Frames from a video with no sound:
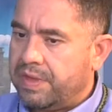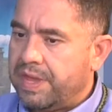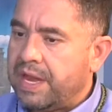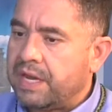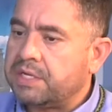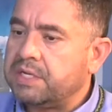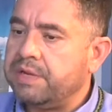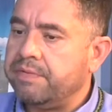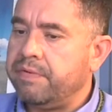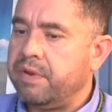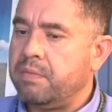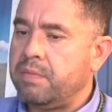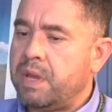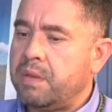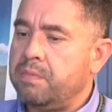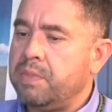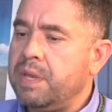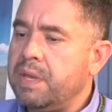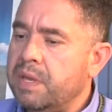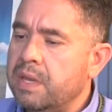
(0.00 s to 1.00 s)
the activity
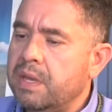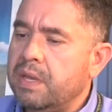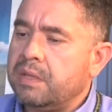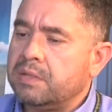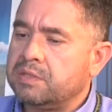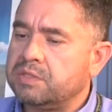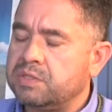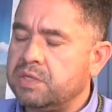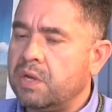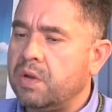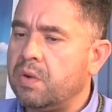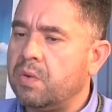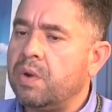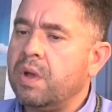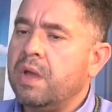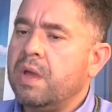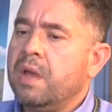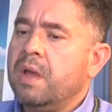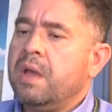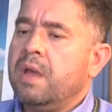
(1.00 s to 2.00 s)
may be, and
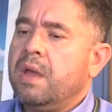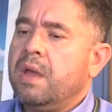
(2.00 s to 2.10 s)
so